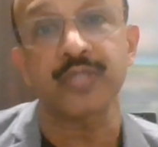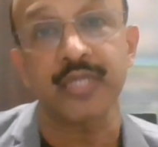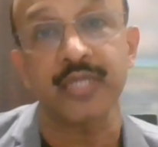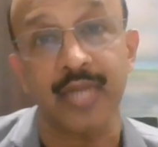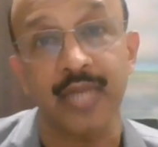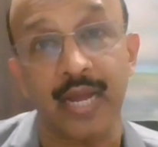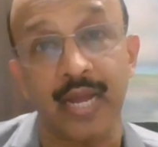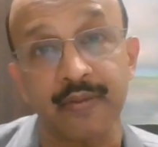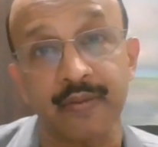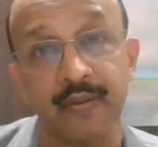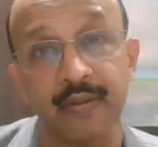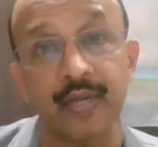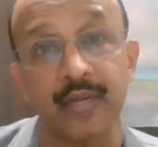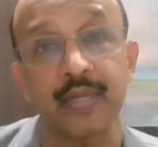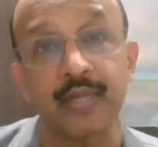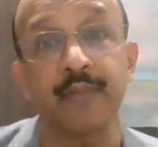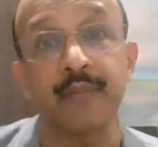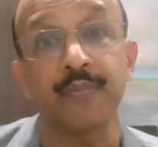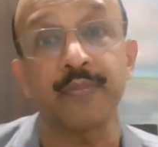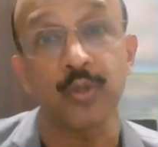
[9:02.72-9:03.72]
say
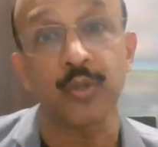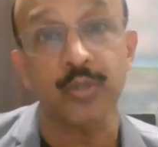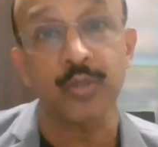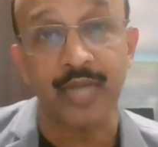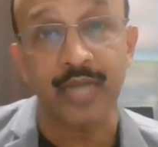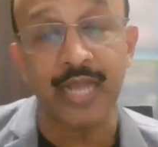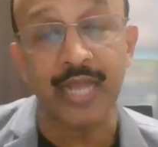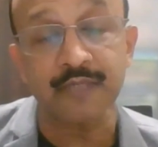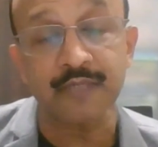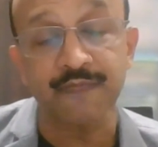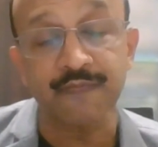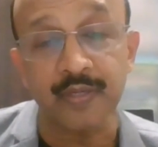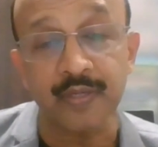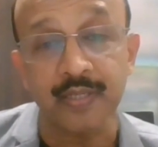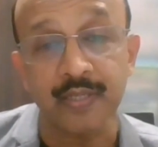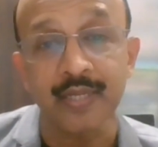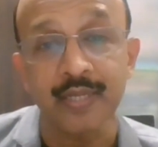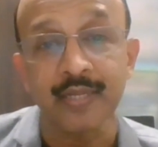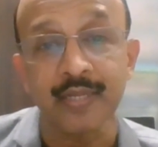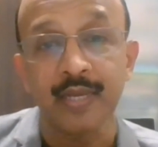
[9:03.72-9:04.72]
embryo
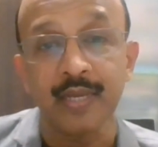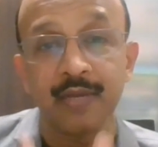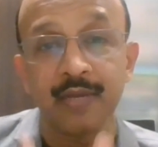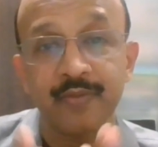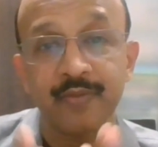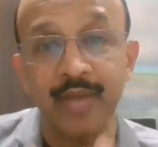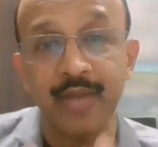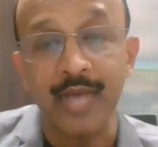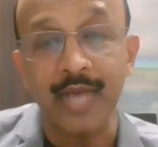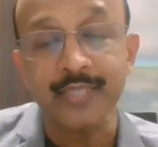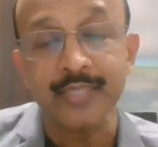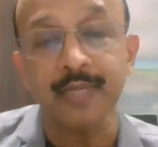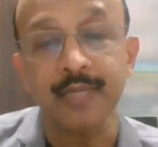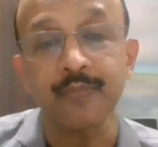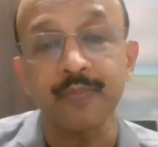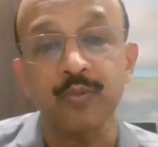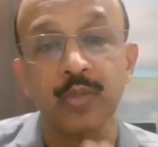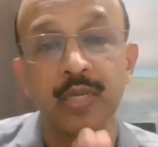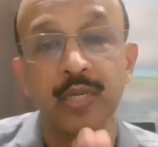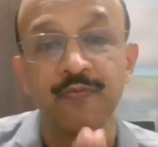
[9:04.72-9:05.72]
transfer, we ask
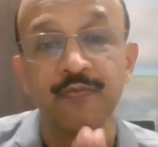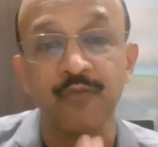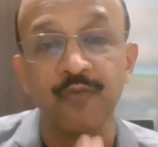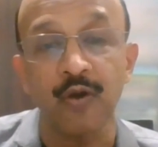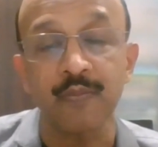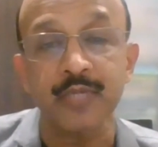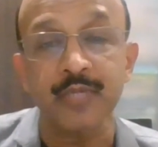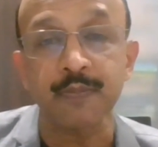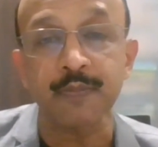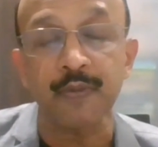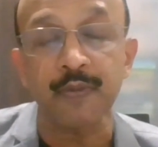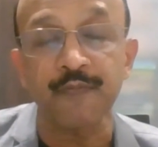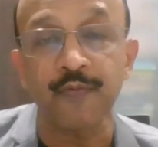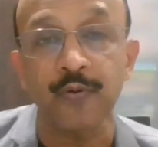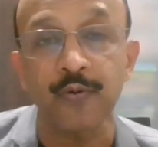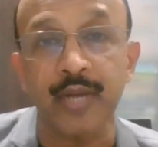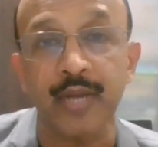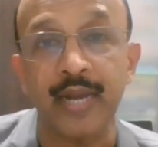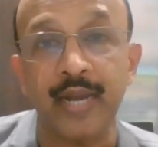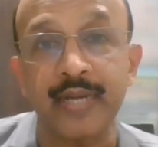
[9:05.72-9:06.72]
them to inform us
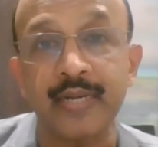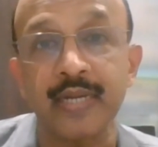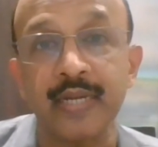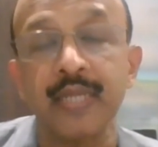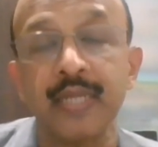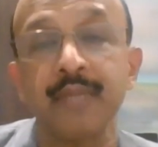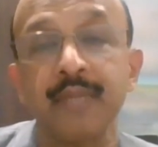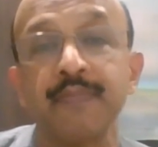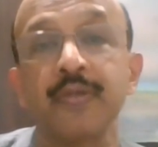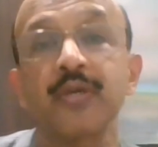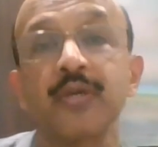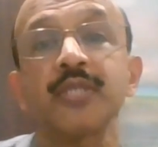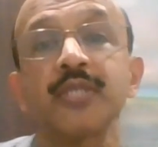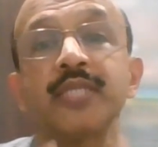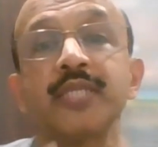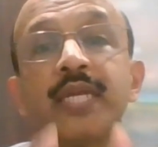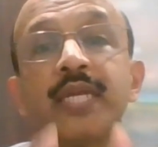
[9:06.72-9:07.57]
beforehand, because